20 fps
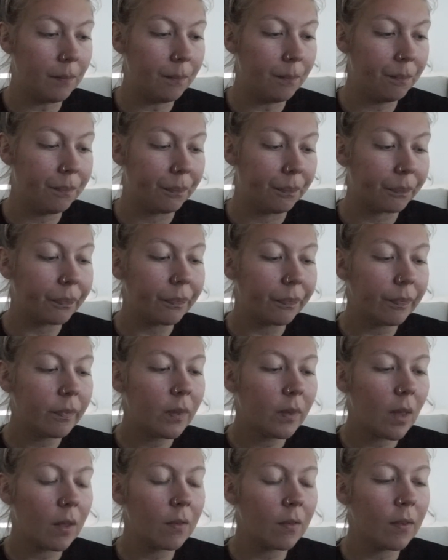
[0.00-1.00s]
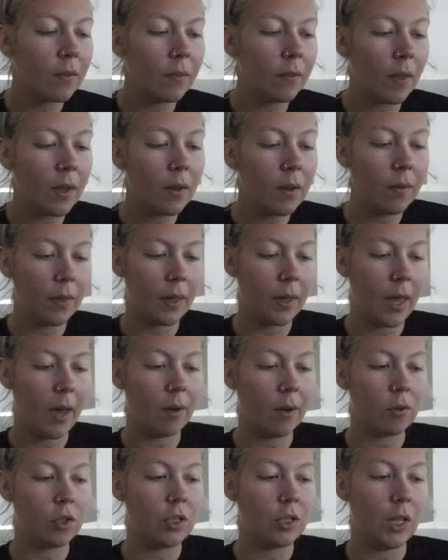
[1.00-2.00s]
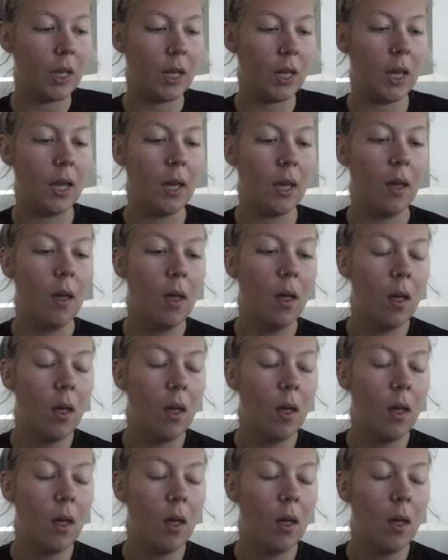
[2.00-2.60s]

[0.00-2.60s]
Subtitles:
Because I was laying on the couch thinking,